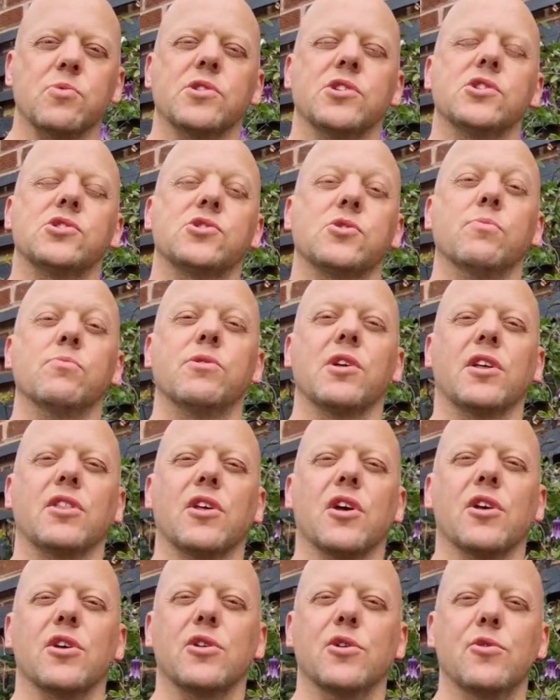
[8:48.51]
which is something
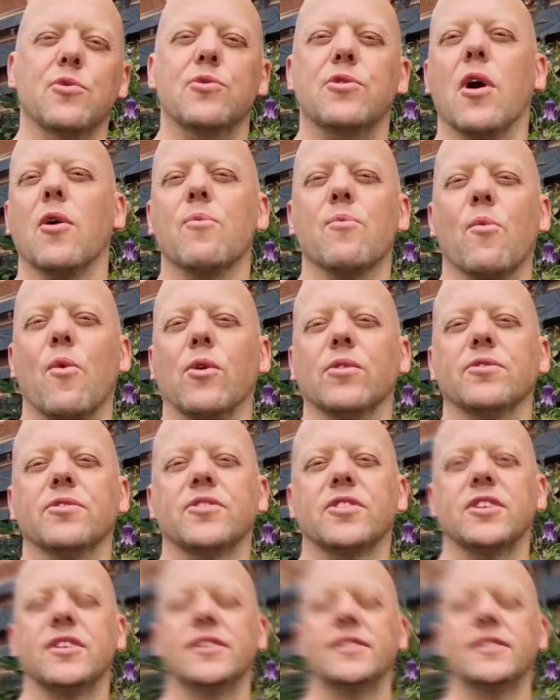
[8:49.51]
that you don't want.